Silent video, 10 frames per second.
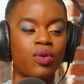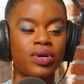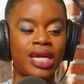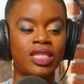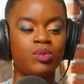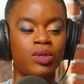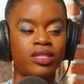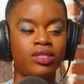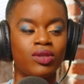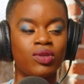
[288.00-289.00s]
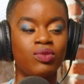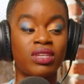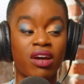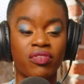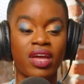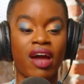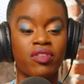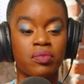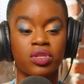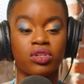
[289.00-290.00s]
when I speak to you, you definitely have the
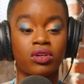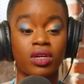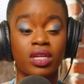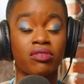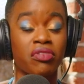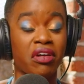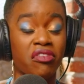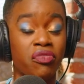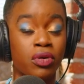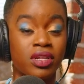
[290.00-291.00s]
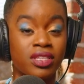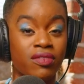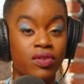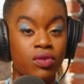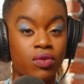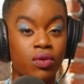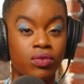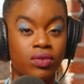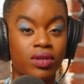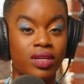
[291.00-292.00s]
maturity of like a 4 to 7 year
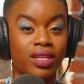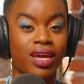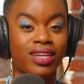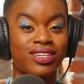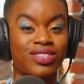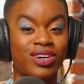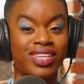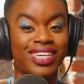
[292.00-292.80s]
old, like just on like